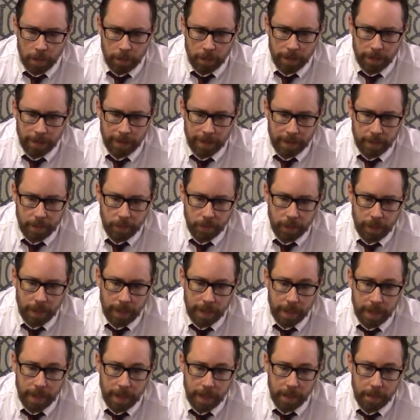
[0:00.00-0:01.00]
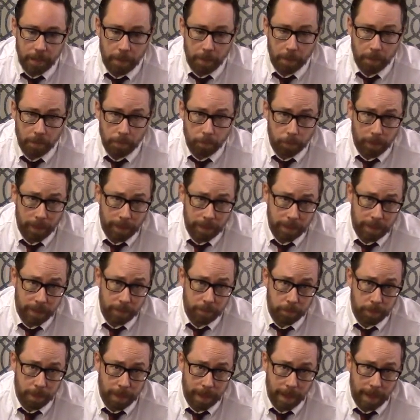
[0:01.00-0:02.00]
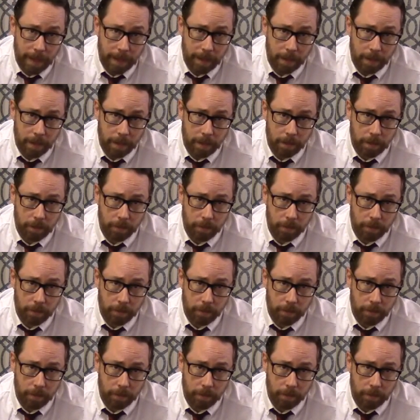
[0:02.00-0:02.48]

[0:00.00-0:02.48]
there is a print and play